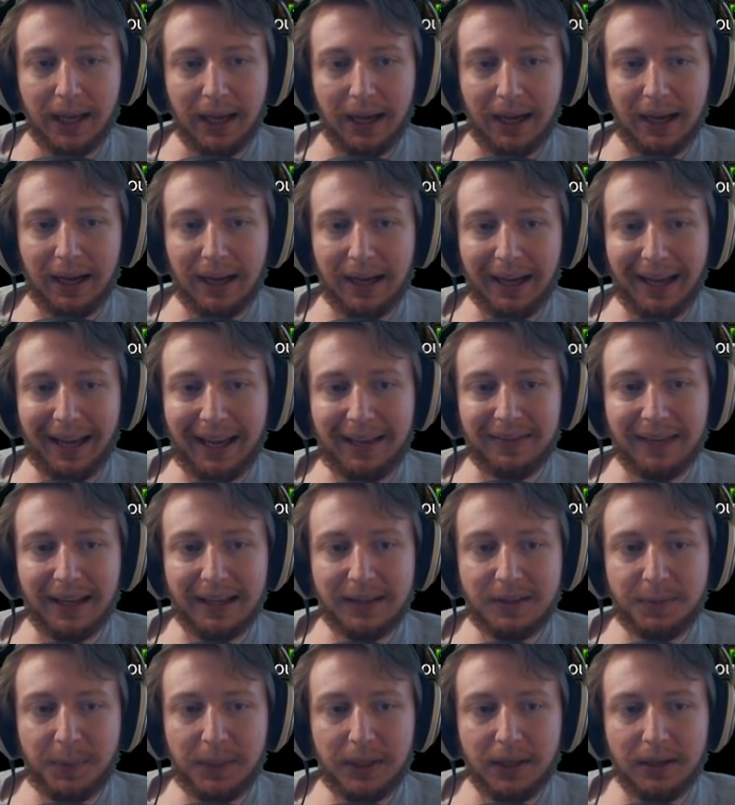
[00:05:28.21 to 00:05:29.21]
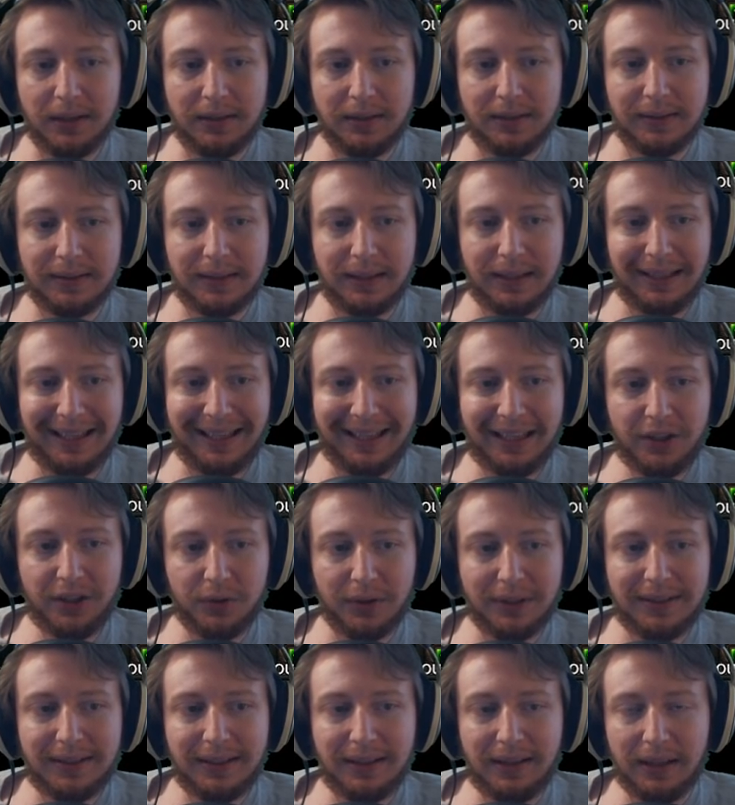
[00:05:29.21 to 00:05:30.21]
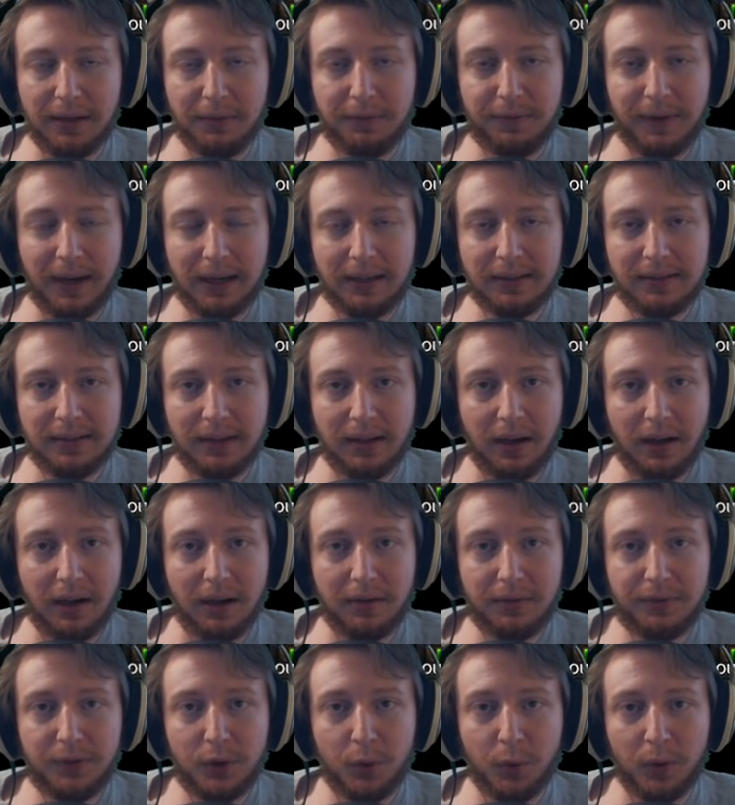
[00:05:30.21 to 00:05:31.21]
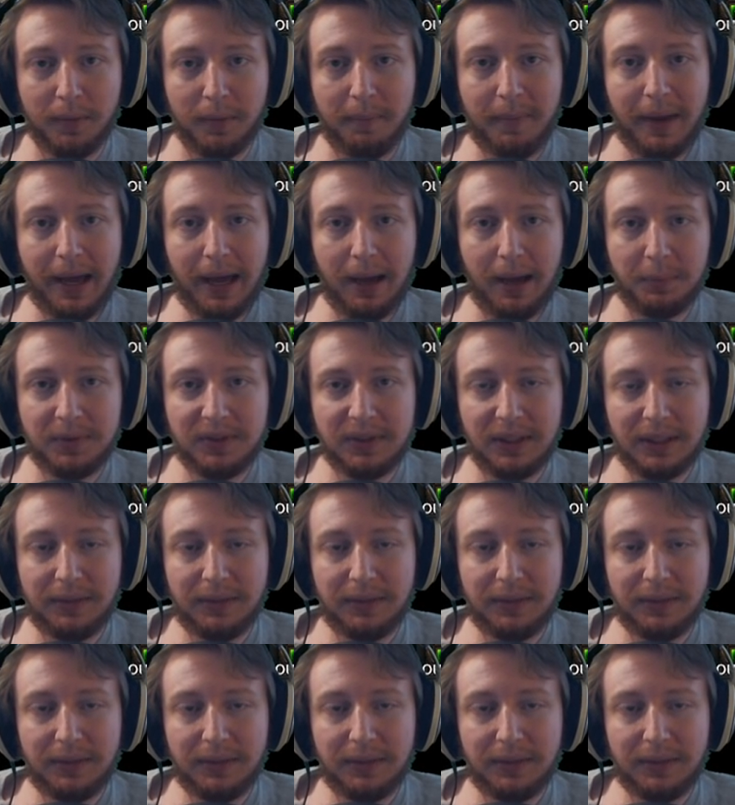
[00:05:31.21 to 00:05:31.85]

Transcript: Uh, and that's because increasing the effect of your maps,